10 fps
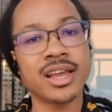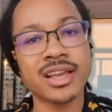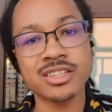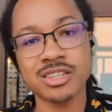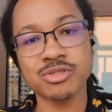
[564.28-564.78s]
Like
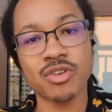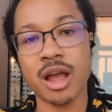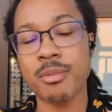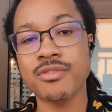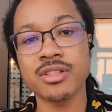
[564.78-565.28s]
and
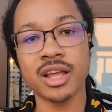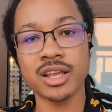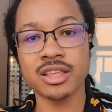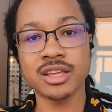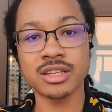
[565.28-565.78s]
subscribe if you
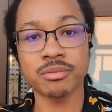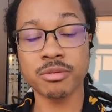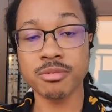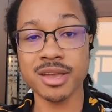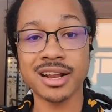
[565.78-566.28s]
like this. I'm gonna
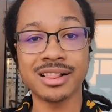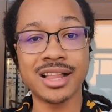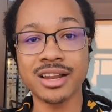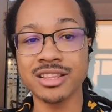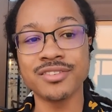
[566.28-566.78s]
be making a
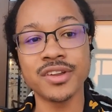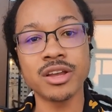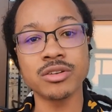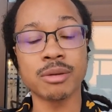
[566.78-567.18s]
lot of these videos.